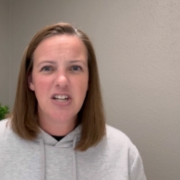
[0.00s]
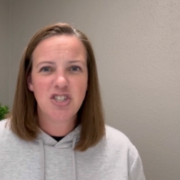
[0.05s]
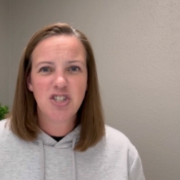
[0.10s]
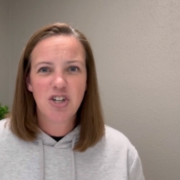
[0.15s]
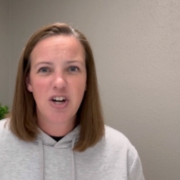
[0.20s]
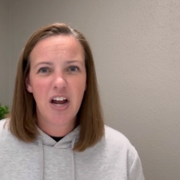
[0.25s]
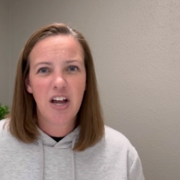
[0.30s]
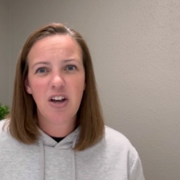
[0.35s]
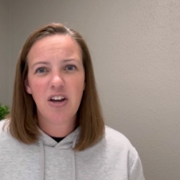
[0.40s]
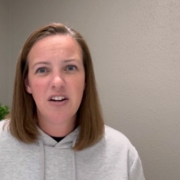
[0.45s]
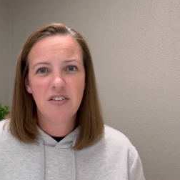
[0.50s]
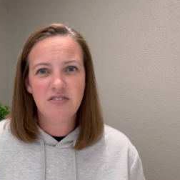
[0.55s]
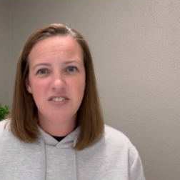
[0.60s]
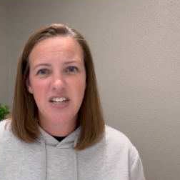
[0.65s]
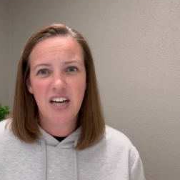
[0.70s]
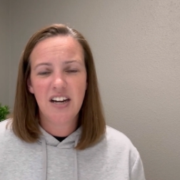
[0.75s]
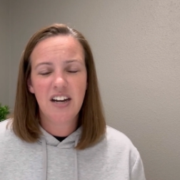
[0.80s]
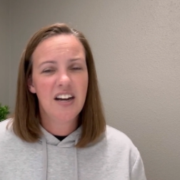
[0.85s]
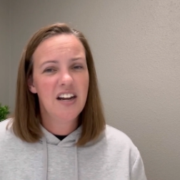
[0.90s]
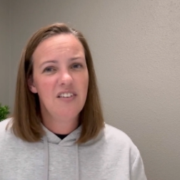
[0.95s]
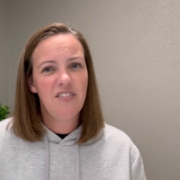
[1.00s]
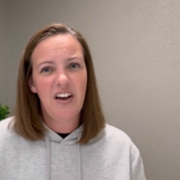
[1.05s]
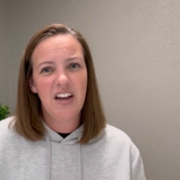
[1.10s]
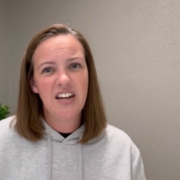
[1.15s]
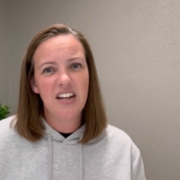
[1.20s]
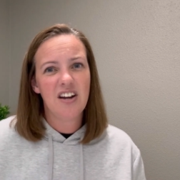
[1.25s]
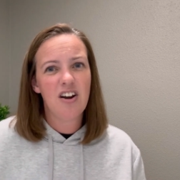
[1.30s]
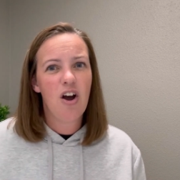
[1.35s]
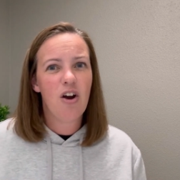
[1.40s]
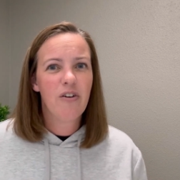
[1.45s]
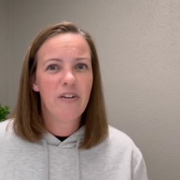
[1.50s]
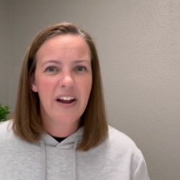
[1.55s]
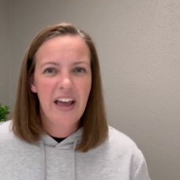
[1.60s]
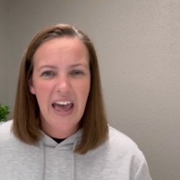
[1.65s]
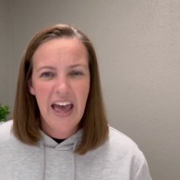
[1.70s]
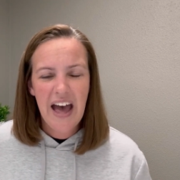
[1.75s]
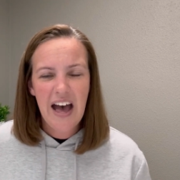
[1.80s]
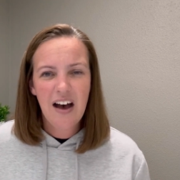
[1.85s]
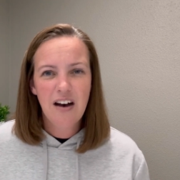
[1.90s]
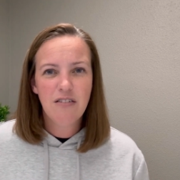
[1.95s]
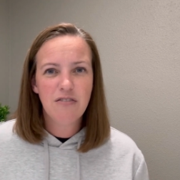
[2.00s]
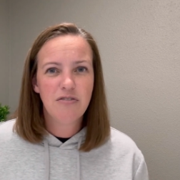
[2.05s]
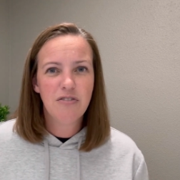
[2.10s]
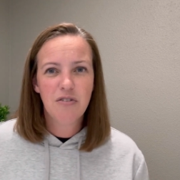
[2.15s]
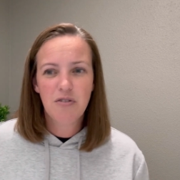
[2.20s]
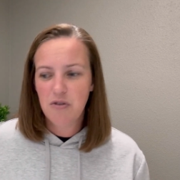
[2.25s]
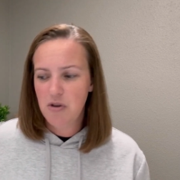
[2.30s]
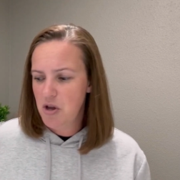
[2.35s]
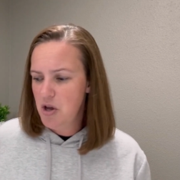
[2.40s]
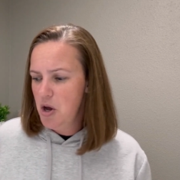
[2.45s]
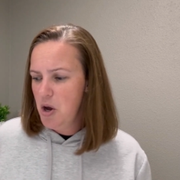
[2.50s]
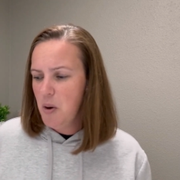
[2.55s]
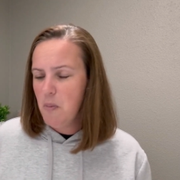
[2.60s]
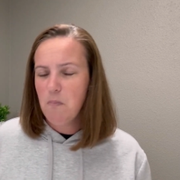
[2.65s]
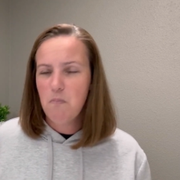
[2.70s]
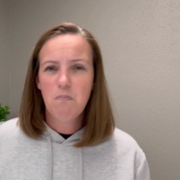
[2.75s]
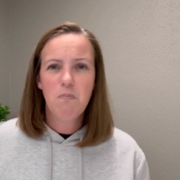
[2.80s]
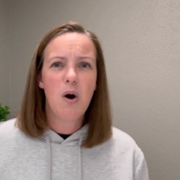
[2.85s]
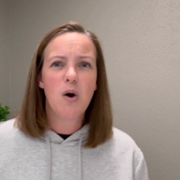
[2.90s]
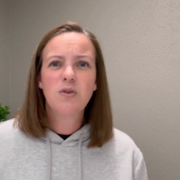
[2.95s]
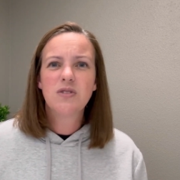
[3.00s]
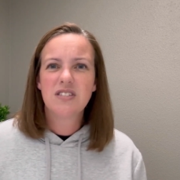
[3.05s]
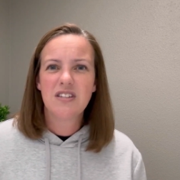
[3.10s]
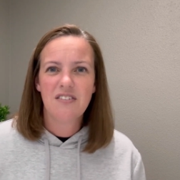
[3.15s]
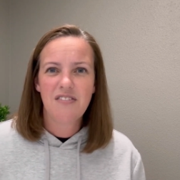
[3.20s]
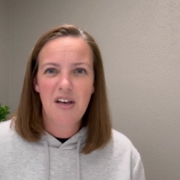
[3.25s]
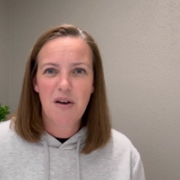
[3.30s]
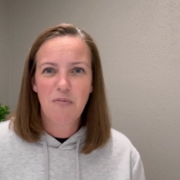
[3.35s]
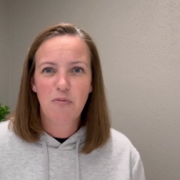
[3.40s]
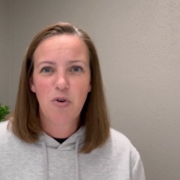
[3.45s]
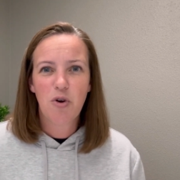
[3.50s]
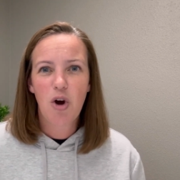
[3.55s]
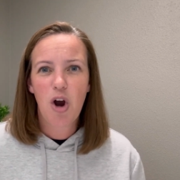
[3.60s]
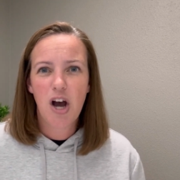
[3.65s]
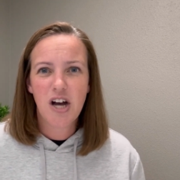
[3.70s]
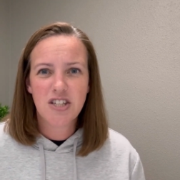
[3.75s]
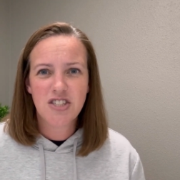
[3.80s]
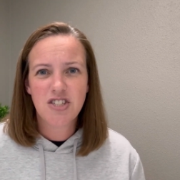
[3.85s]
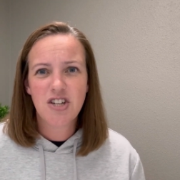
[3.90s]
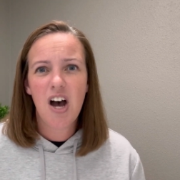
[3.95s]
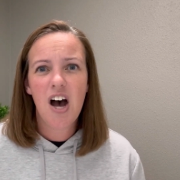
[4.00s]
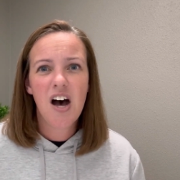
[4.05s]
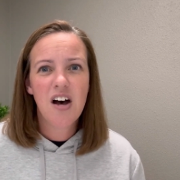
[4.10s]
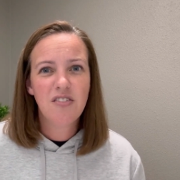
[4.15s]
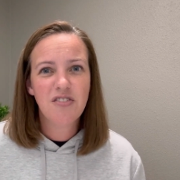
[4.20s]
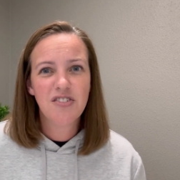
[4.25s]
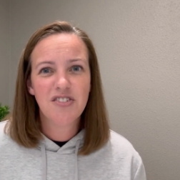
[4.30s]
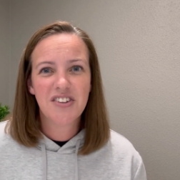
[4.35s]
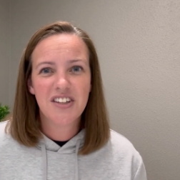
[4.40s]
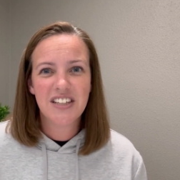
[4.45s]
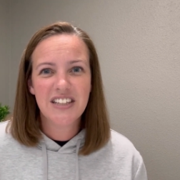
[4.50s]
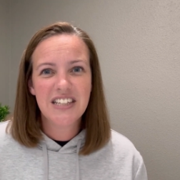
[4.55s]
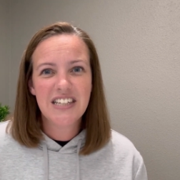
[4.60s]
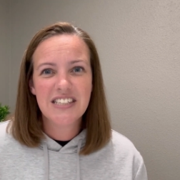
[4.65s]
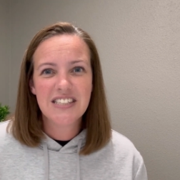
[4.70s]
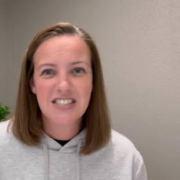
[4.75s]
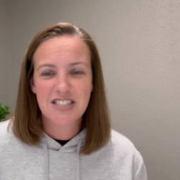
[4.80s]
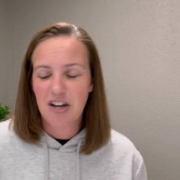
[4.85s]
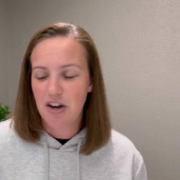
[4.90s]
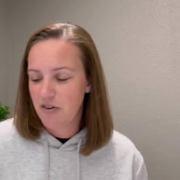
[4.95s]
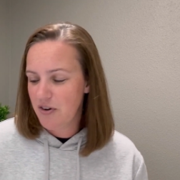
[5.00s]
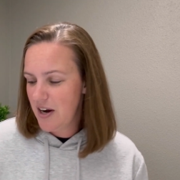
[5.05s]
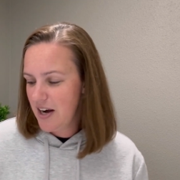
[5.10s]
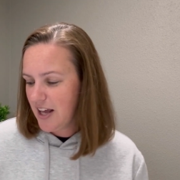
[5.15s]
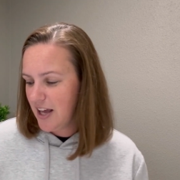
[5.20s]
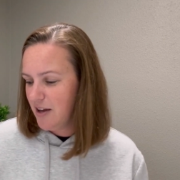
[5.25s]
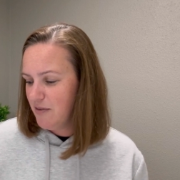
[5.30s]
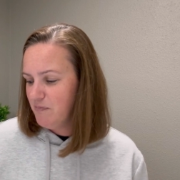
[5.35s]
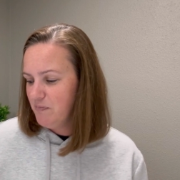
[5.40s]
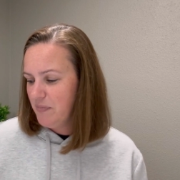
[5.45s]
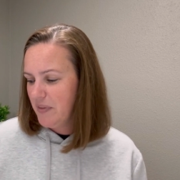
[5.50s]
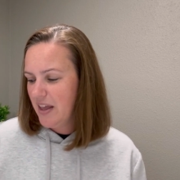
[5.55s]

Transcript: sure I could have done it if I didn't already have most of them crossed off the list already.